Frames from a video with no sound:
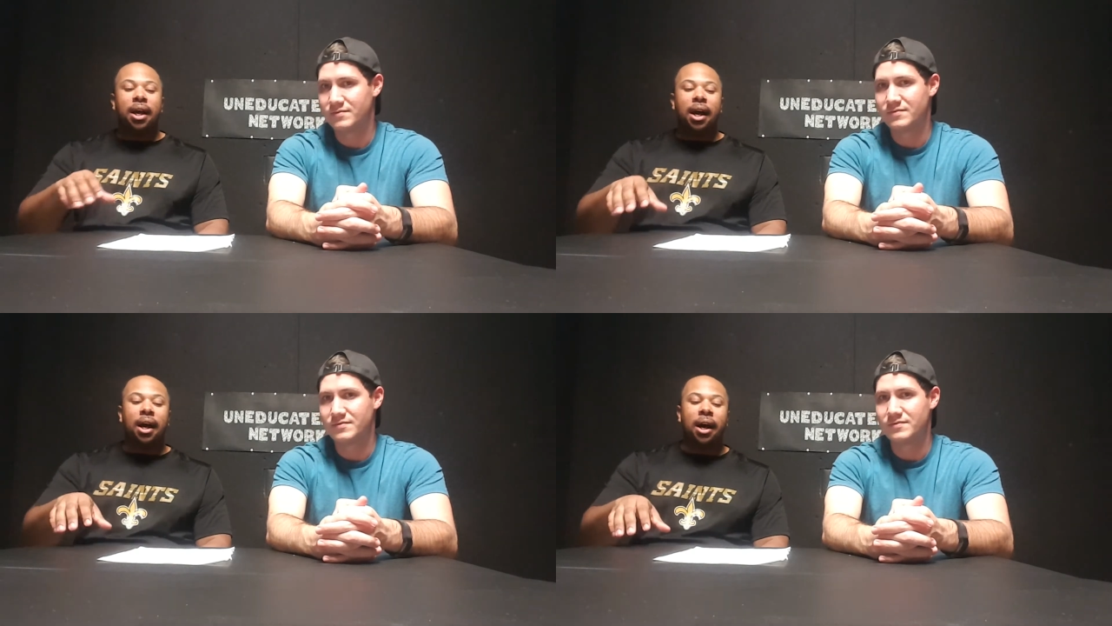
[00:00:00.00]

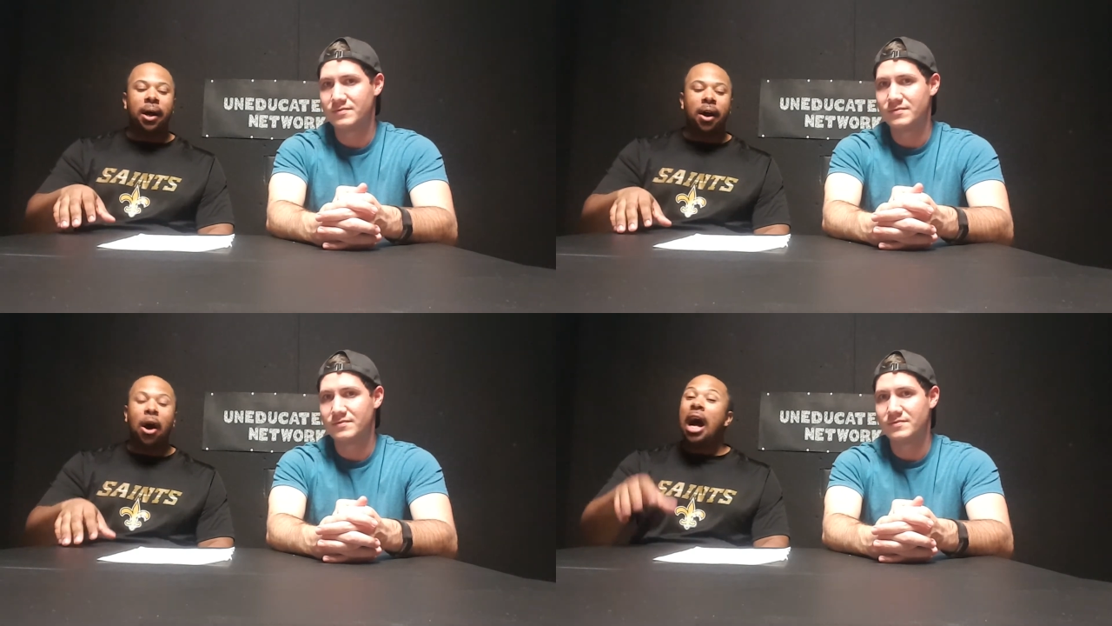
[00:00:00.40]

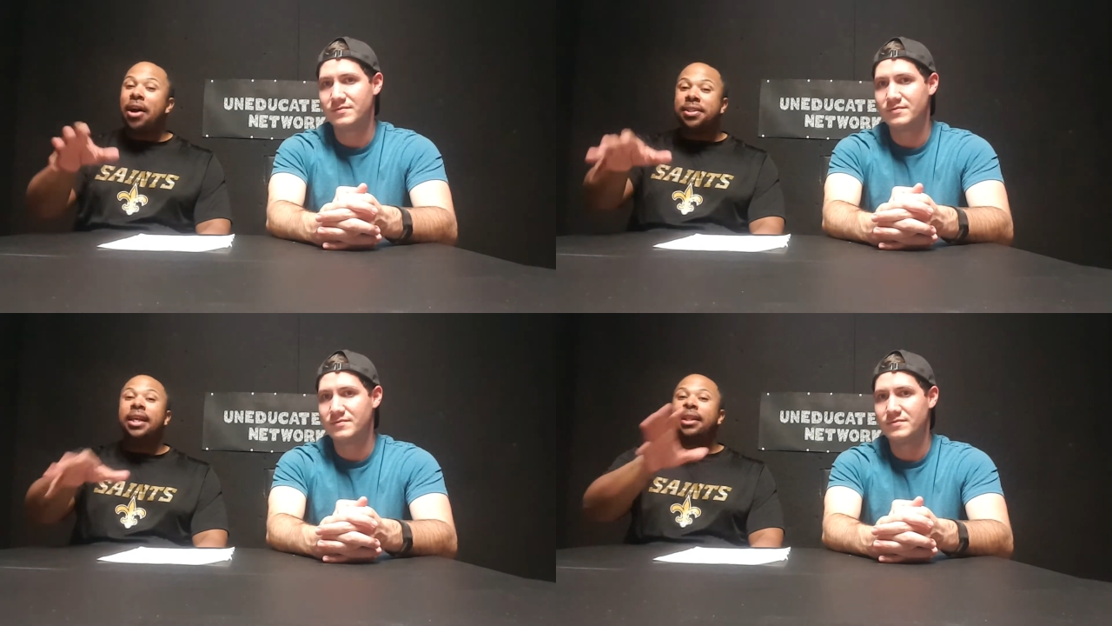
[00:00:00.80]
Speaker 1: Uh, Ohio
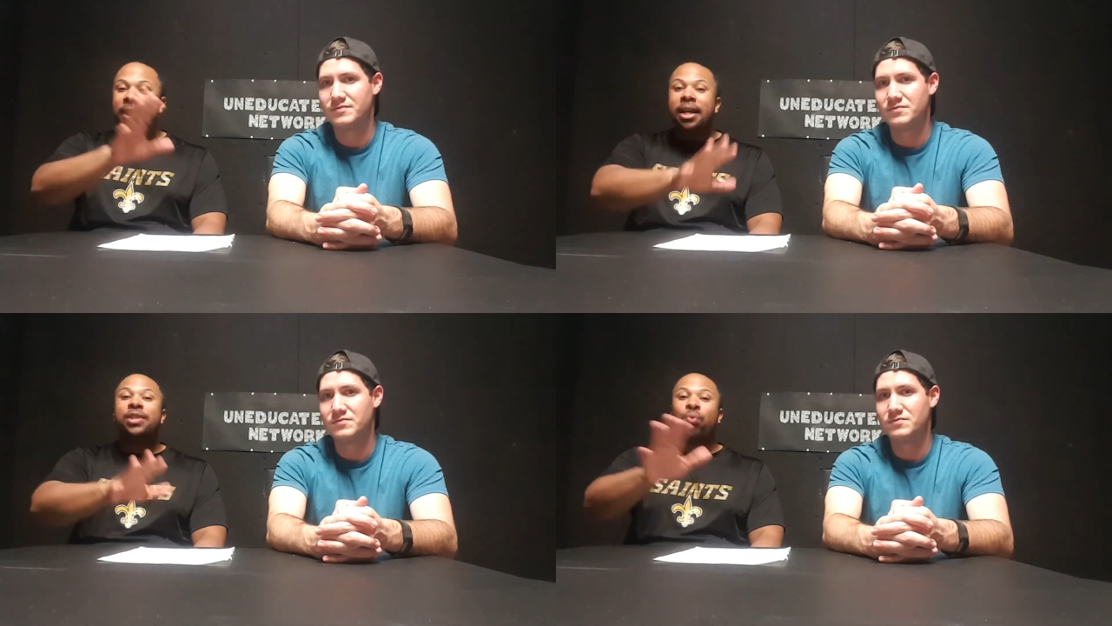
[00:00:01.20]
State
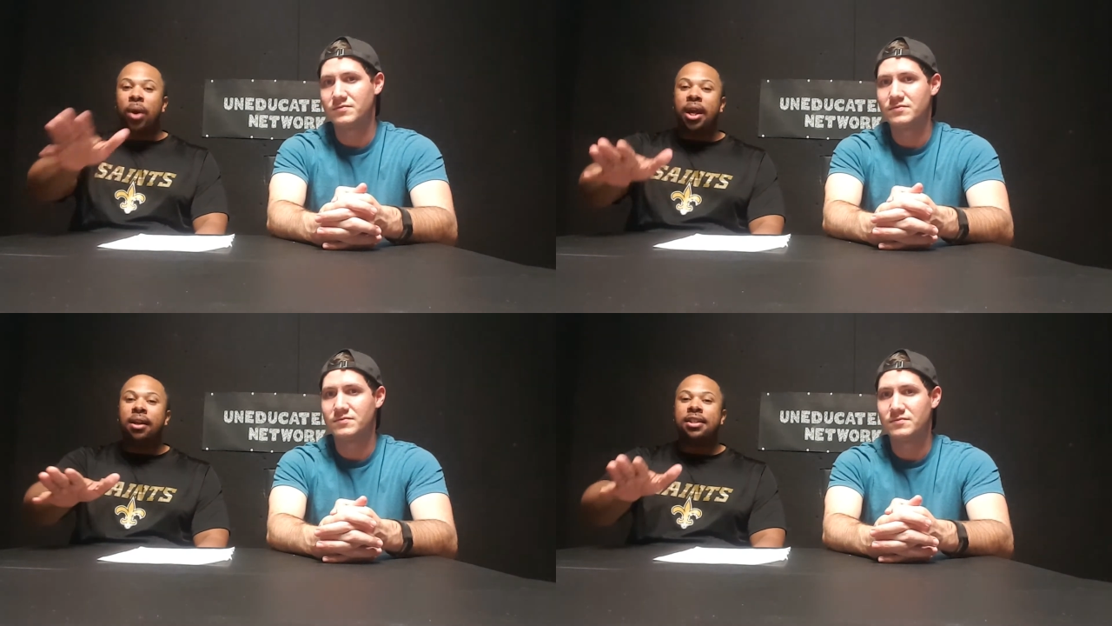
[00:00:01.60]
does
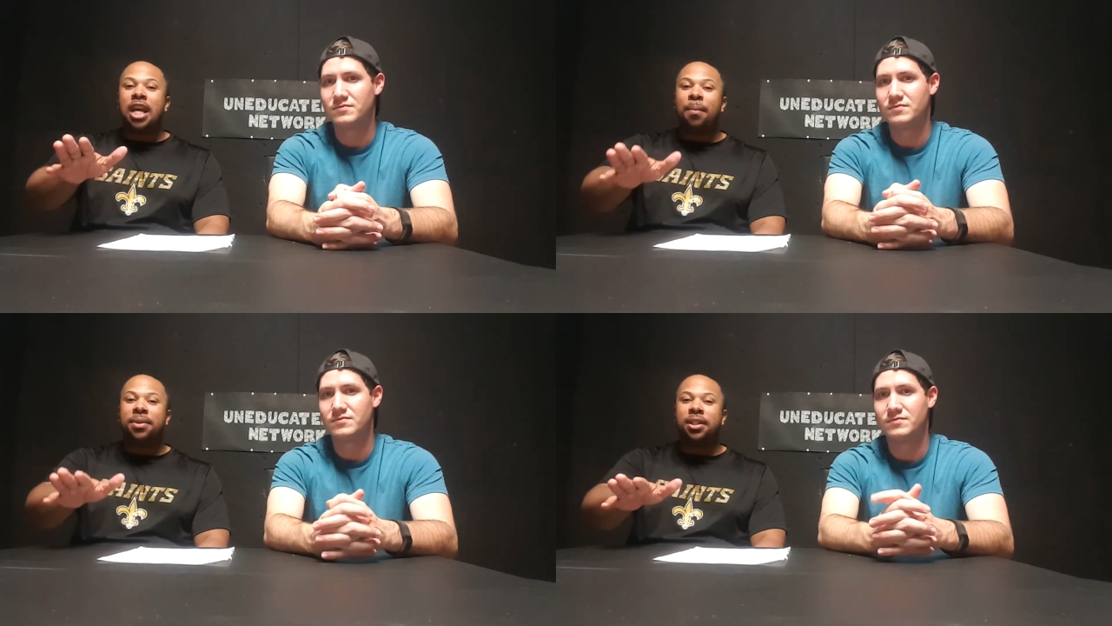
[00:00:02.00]
win the
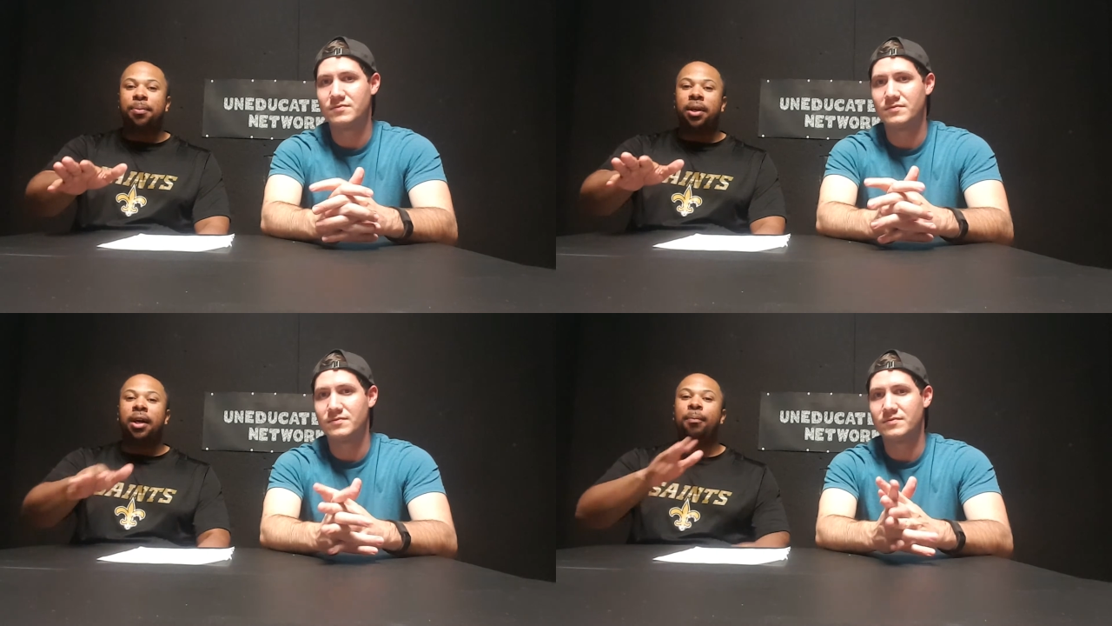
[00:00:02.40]

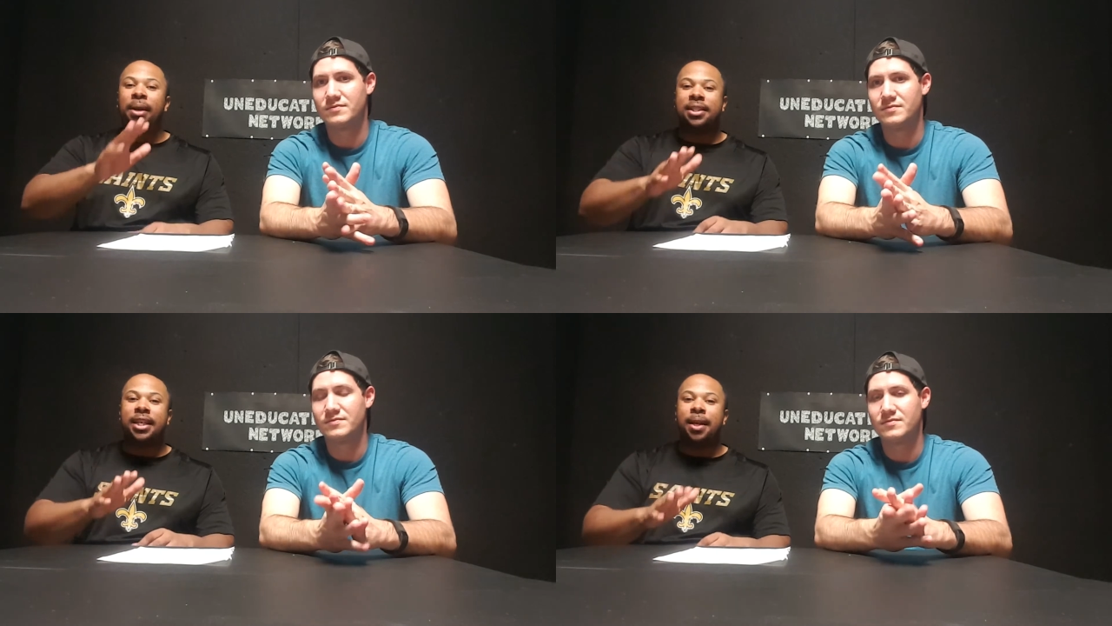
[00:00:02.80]
championship, uh,
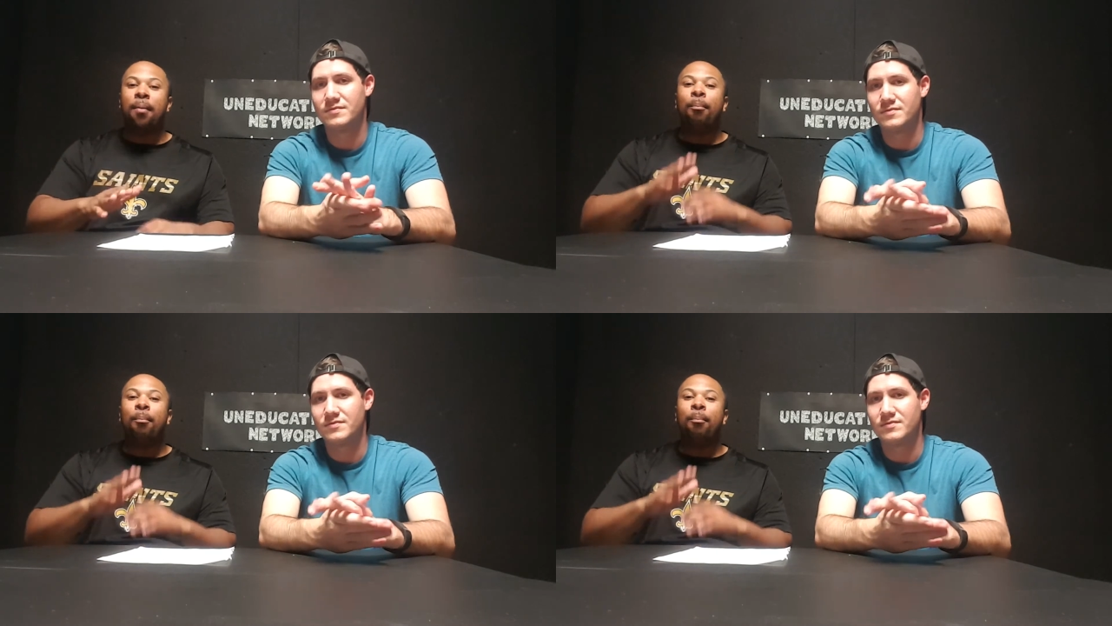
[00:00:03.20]
Big Ten,